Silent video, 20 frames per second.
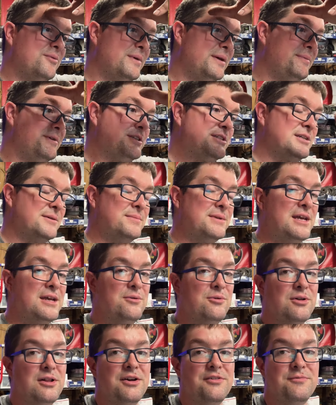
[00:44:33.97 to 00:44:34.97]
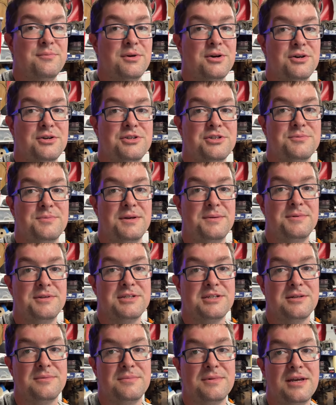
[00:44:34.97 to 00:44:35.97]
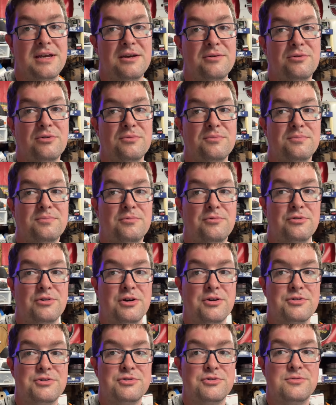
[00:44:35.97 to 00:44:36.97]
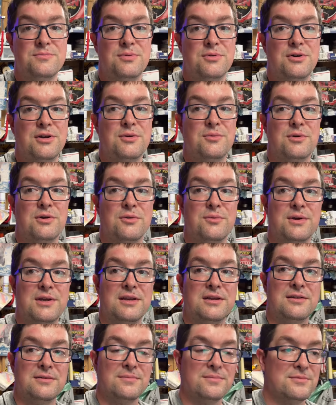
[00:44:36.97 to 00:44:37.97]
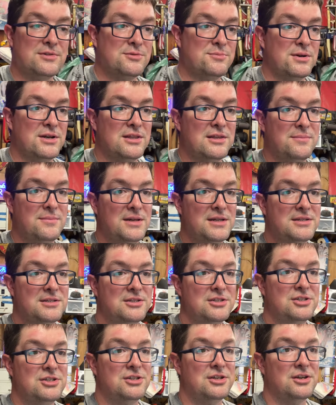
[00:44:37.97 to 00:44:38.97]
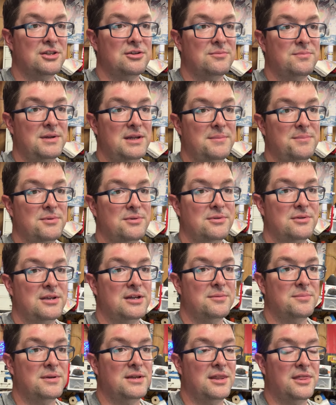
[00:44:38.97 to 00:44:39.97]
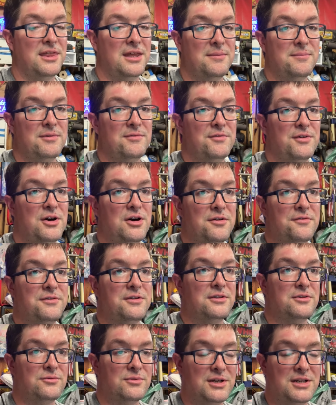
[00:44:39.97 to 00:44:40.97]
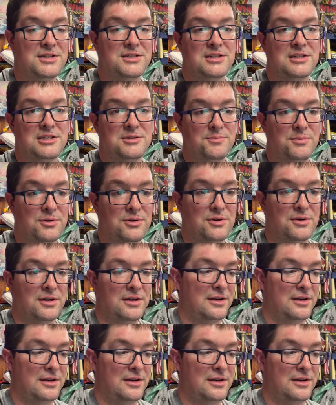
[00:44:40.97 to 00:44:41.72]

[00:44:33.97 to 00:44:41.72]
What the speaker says: Maybe someday we'll have merch. Maybe someday we'll grow to a point where we can spread the message to other people and help get them involved in the racing sport.